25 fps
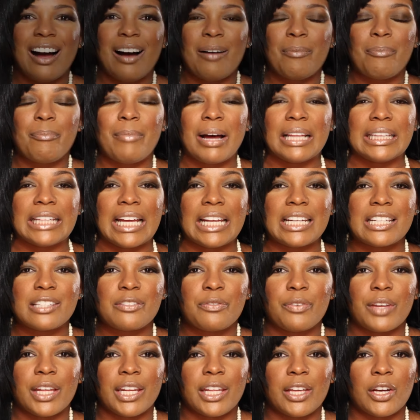My
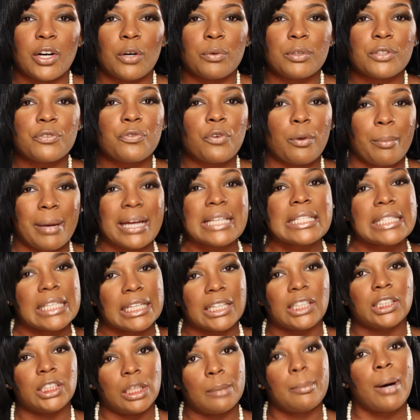latest video was for my
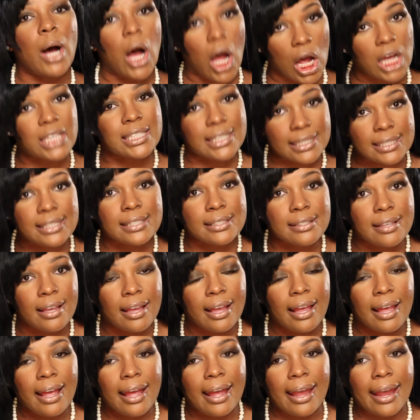single, A Boss,
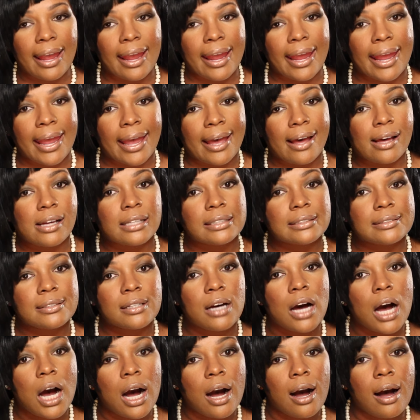and
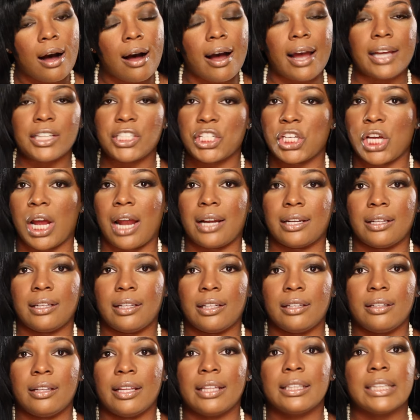I shot it
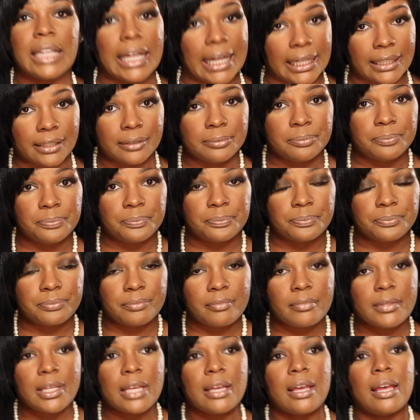in Atlanta.
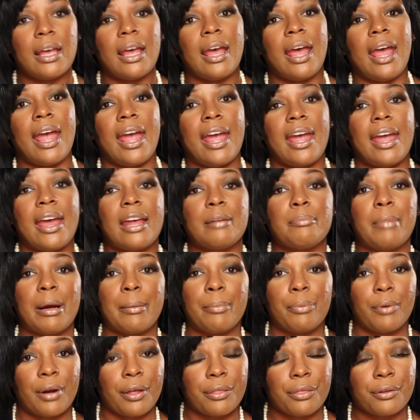And my
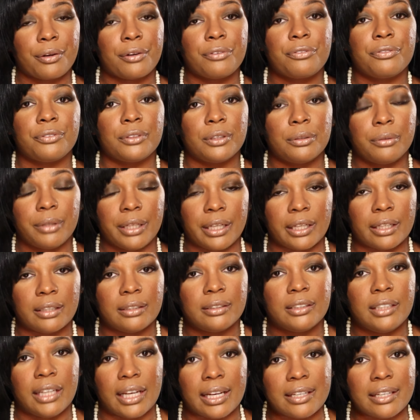brother flew in.